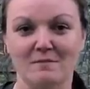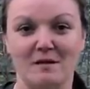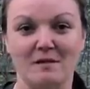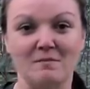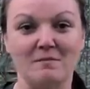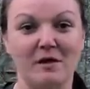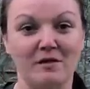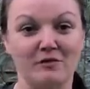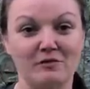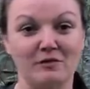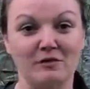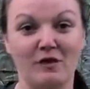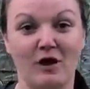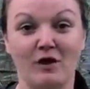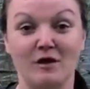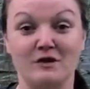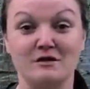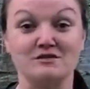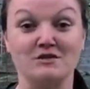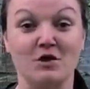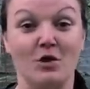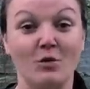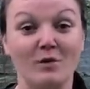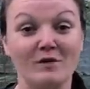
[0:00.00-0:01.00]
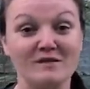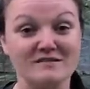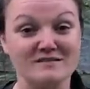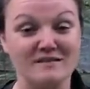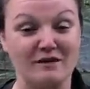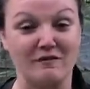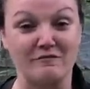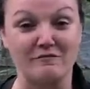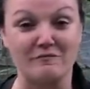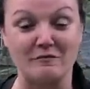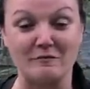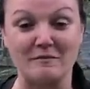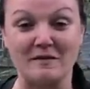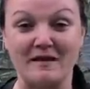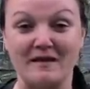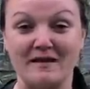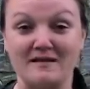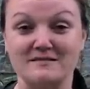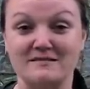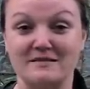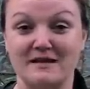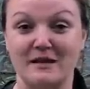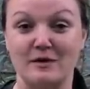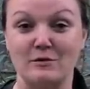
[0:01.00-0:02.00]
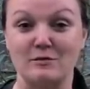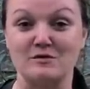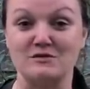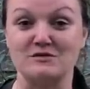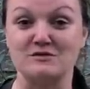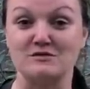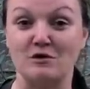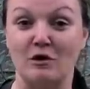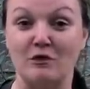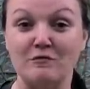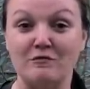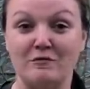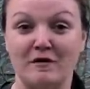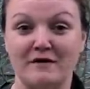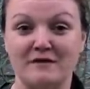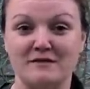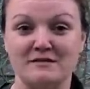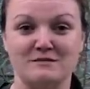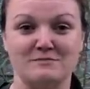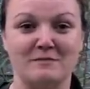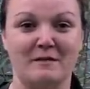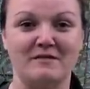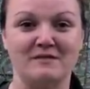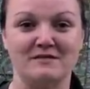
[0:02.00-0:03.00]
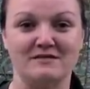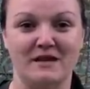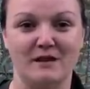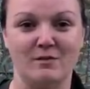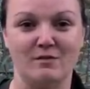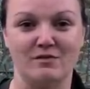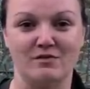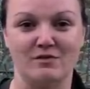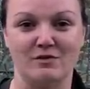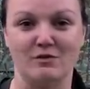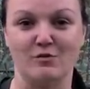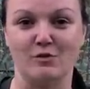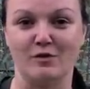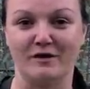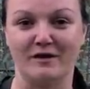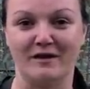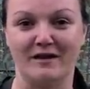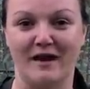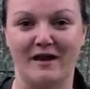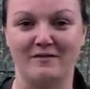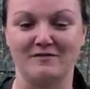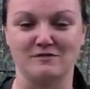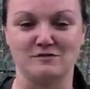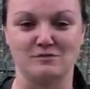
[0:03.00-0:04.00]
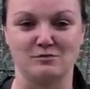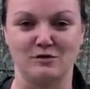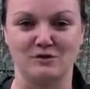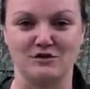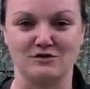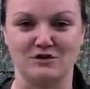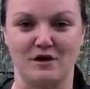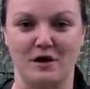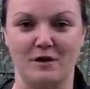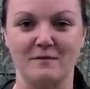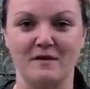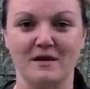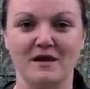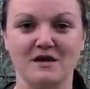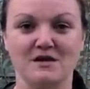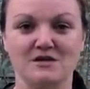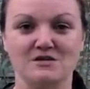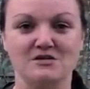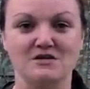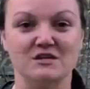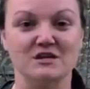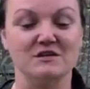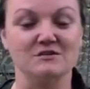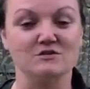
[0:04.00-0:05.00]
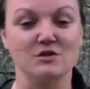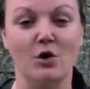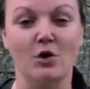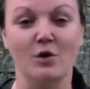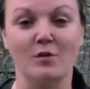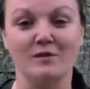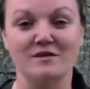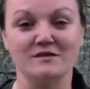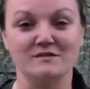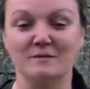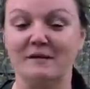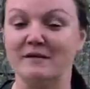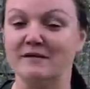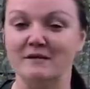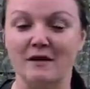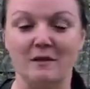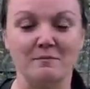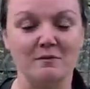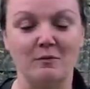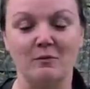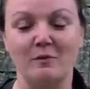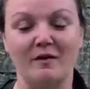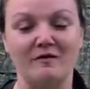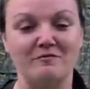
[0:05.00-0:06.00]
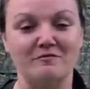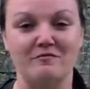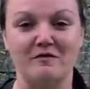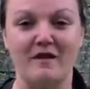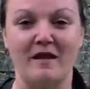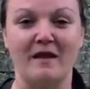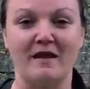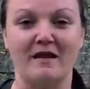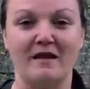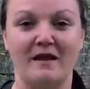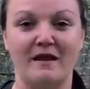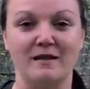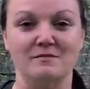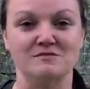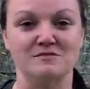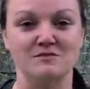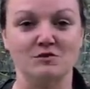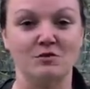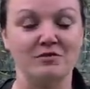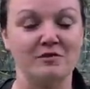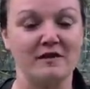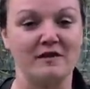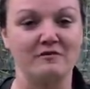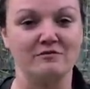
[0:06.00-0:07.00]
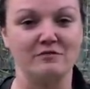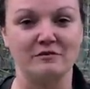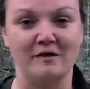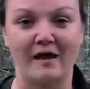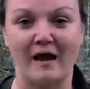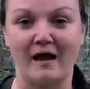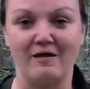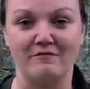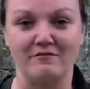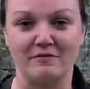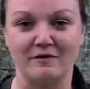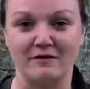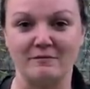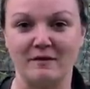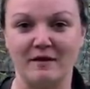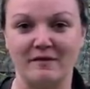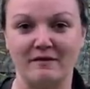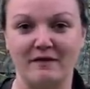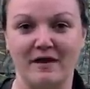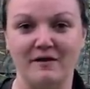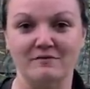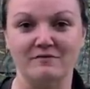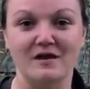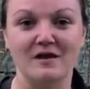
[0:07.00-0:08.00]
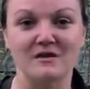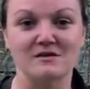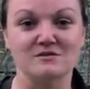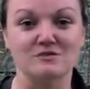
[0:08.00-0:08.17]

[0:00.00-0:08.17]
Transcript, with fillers: My mother-in-law is always there for me, and today was so fun to spend the day with her working at this workshop. She is always my #1 fan, and I'm so thankful to have her in my life.